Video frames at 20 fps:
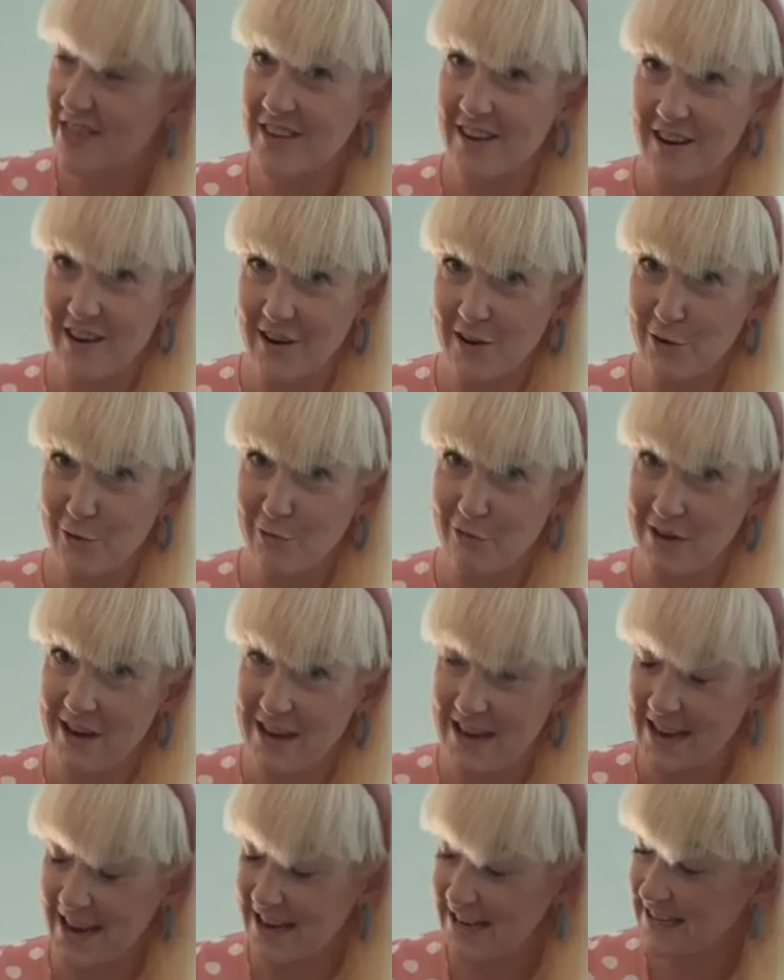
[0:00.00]
that I
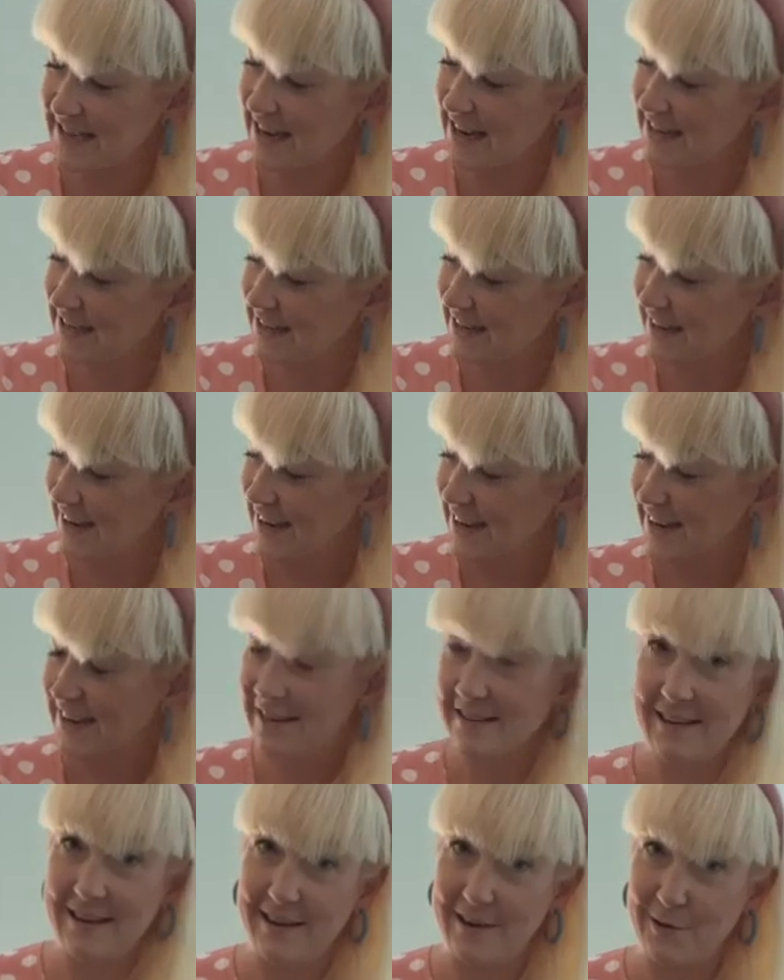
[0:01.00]
created.
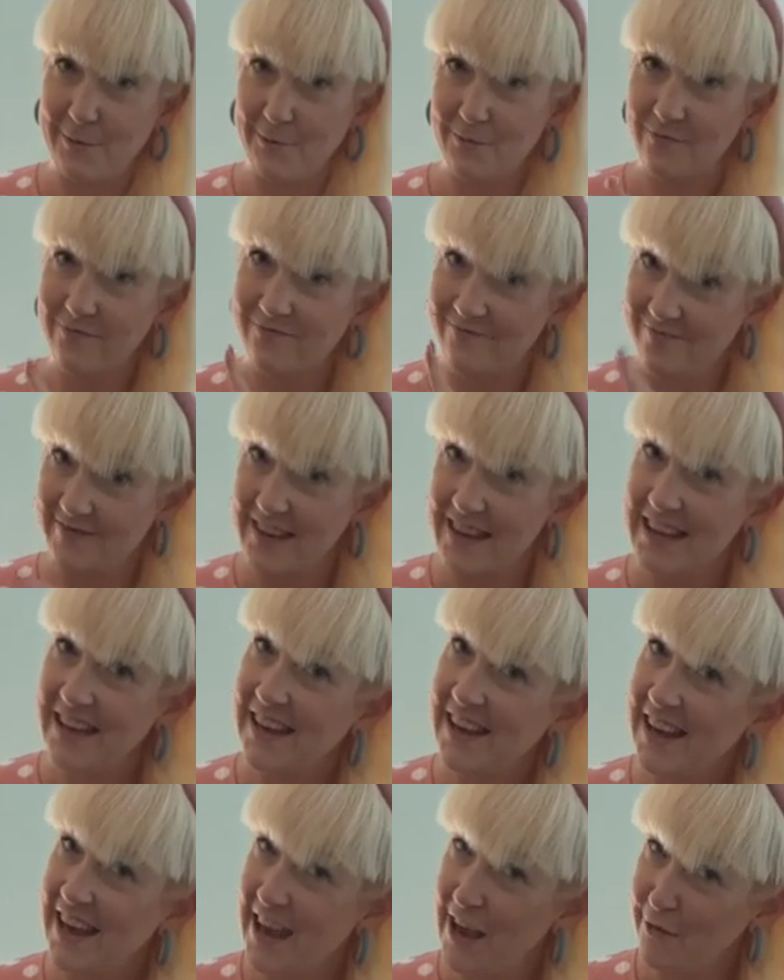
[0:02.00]
Now,
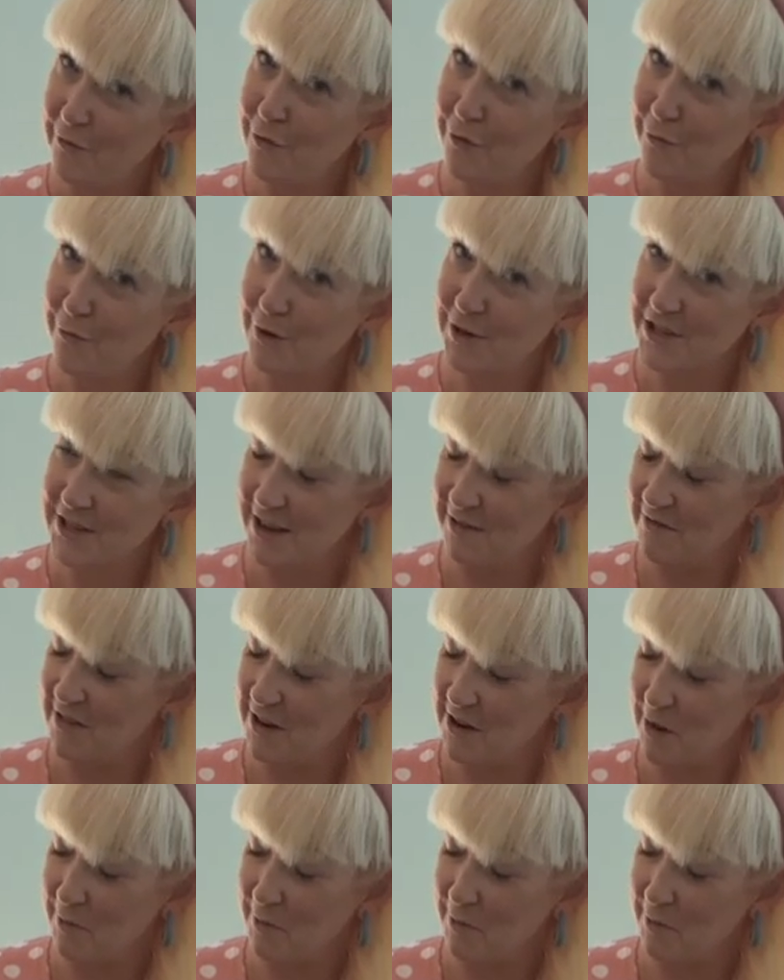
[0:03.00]
if you've watched that video,